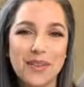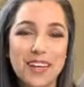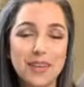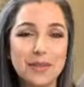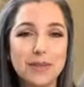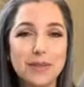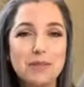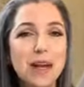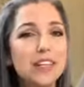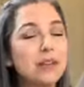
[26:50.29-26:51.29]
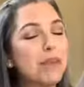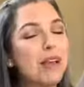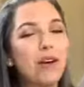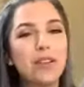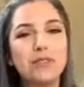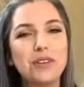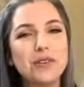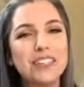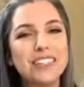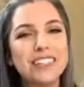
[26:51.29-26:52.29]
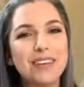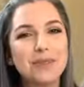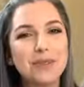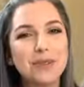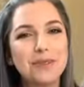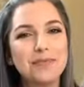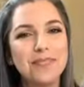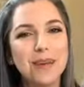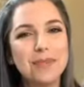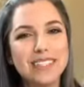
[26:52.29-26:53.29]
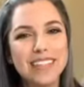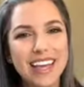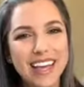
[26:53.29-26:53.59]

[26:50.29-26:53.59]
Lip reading: Thank you so much, and may all of your wishes come true. Namaste.